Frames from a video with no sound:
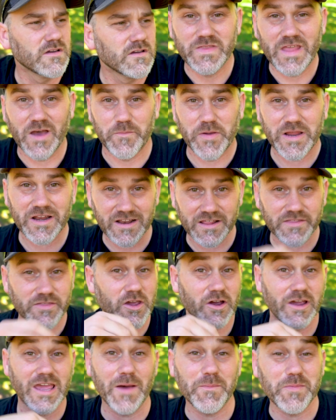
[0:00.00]
Now I've been to
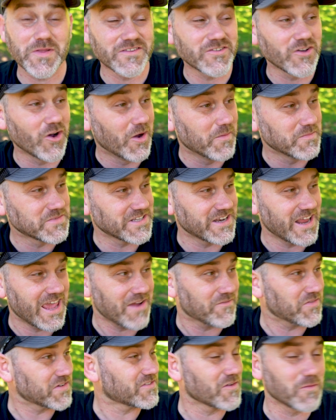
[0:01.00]
Lithgow a couple of times, and
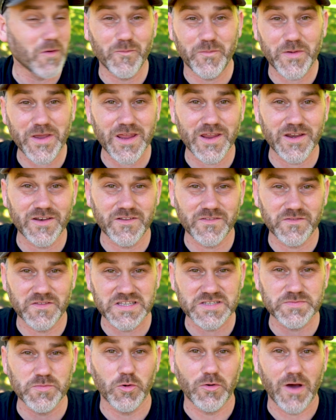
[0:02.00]
every time I've been, the
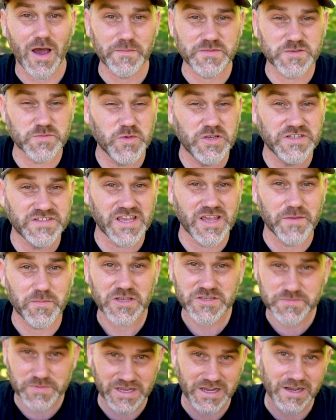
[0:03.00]
Small Arms Museum
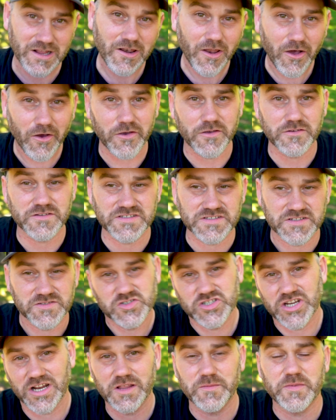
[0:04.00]
has been closed,
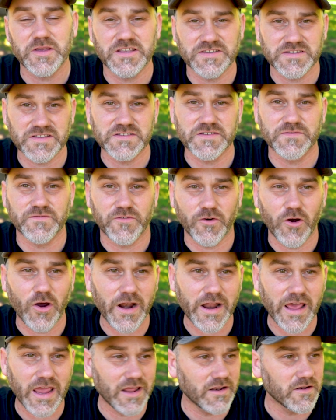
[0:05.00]
generally because it's a
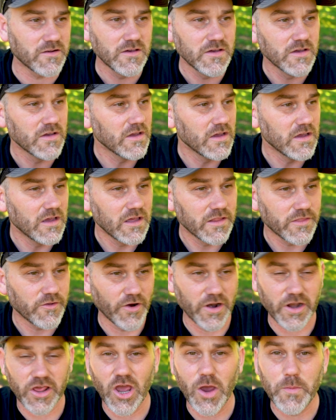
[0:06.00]
Friday and
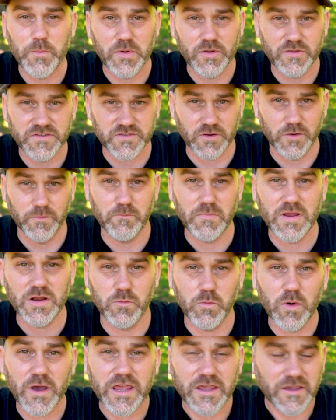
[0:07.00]
they're only open sort of
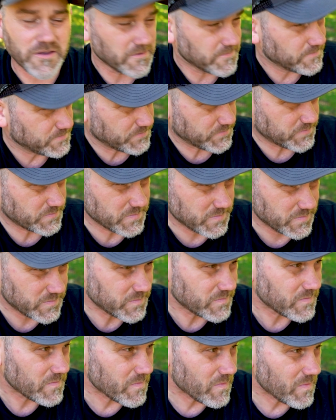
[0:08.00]
midweek.
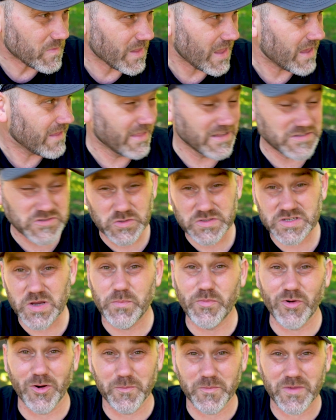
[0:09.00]
That's also a
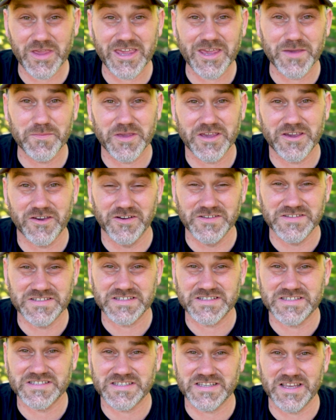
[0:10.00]
problem here because
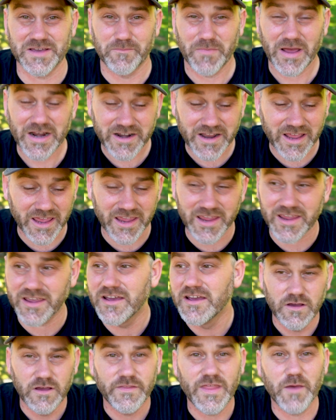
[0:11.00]
it's Monday.
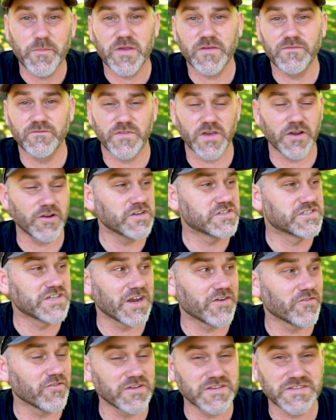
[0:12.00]
They've been very
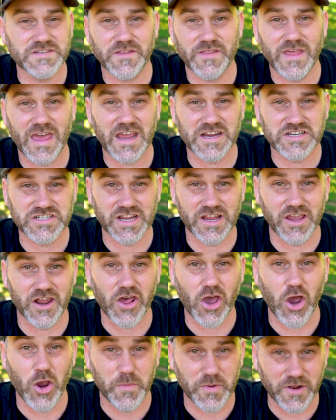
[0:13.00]
generous that they're actually going
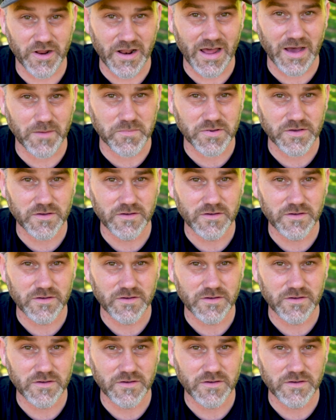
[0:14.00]
to open it up